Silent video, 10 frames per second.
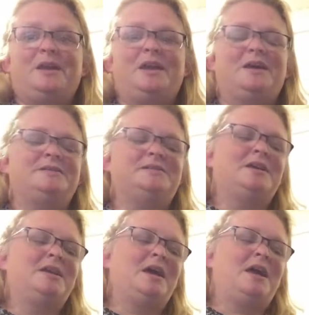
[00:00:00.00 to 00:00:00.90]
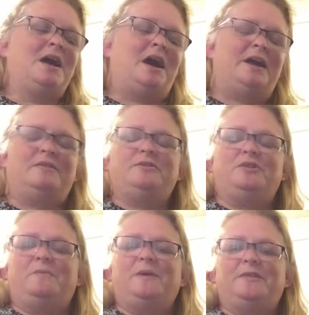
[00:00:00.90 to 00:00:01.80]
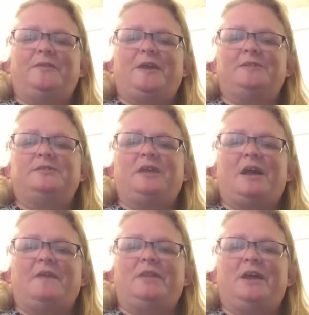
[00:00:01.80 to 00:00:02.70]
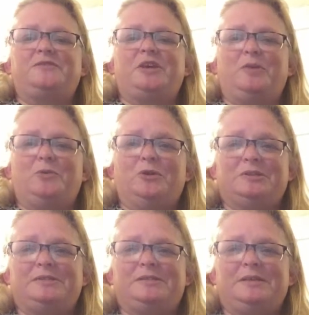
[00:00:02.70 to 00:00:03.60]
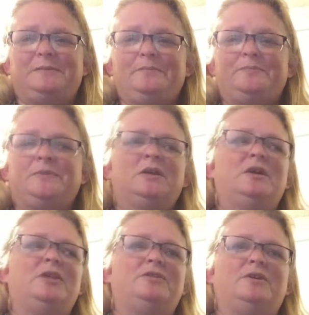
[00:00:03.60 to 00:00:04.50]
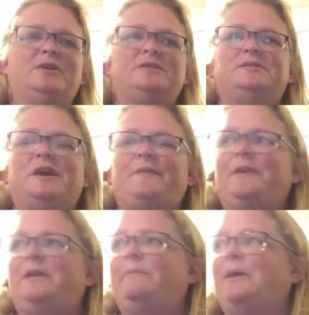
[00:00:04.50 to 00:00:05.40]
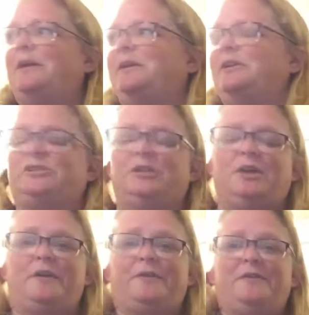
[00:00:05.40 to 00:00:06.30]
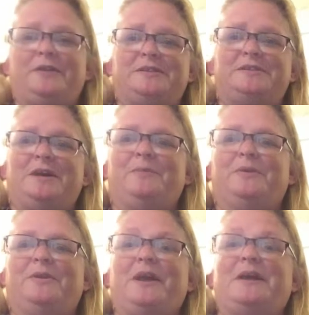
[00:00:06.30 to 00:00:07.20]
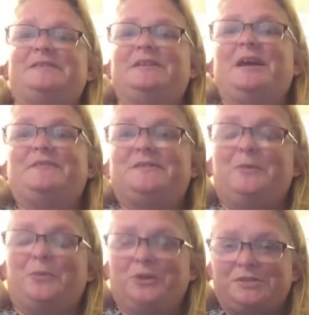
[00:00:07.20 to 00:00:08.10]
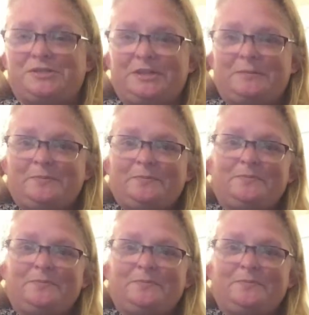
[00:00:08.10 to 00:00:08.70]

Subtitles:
And I don't know many things that have a lifetime warranty. There is nothing in my kitchen other than Tupperware that has a lifetime warranty.